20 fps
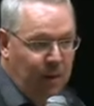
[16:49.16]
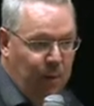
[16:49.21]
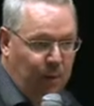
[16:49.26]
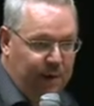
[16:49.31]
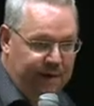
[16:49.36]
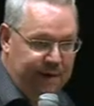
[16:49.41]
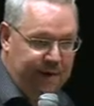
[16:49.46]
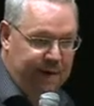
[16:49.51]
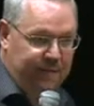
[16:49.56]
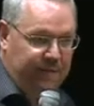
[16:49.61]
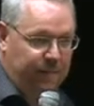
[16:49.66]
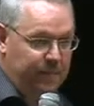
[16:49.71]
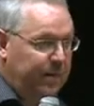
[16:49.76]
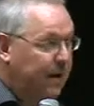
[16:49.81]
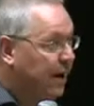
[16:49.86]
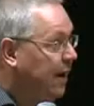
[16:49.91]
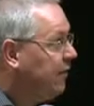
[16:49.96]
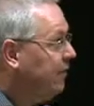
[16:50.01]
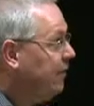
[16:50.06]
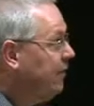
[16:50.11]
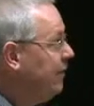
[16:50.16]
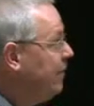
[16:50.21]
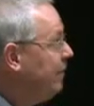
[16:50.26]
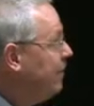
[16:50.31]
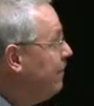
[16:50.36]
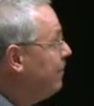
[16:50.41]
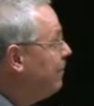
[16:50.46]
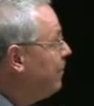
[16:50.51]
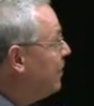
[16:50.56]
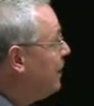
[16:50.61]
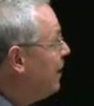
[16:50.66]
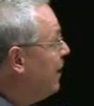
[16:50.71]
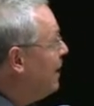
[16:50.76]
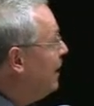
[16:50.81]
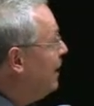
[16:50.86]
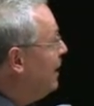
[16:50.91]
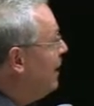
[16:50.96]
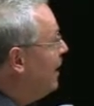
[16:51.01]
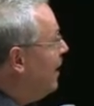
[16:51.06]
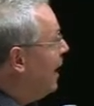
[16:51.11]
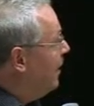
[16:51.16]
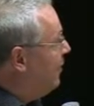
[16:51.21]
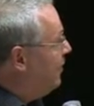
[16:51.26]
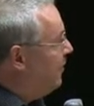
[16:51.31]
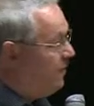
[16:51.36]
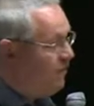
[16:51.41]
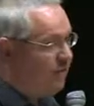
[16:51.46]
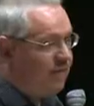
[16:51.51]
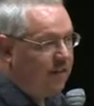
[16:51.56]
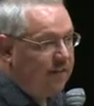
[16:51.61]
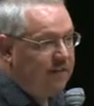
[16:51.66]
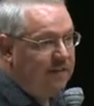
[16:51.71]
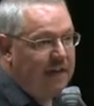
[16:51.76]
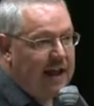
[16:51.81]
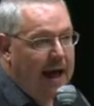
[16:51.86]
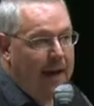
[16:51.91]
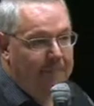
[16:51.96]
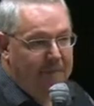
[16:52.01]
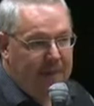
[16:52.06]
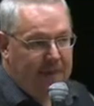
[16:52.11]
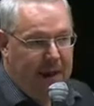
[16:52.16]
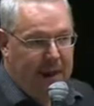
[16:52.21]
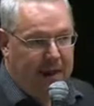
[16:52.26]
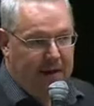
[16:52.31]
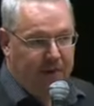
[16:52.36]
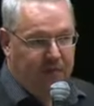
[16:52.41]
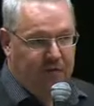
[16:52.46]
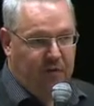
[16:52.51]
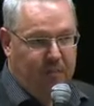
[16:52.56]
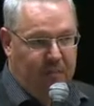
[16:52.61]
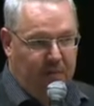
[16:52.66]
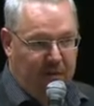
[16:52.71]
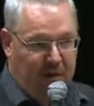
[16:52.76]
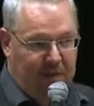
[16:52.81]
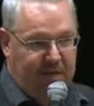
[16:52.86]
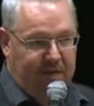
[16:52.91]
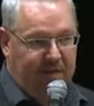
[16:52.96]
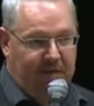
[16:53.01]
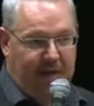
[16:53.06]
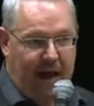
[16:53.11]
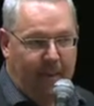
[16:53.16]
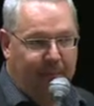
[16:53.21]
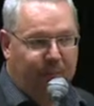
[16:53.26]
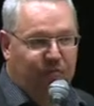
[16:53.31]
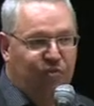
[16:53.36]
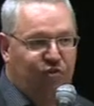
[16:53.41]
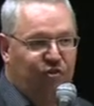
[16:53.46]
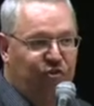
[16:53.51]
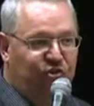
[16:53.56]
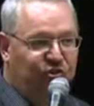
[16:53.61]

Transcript: with the other patient. And this is just the update of the plots up to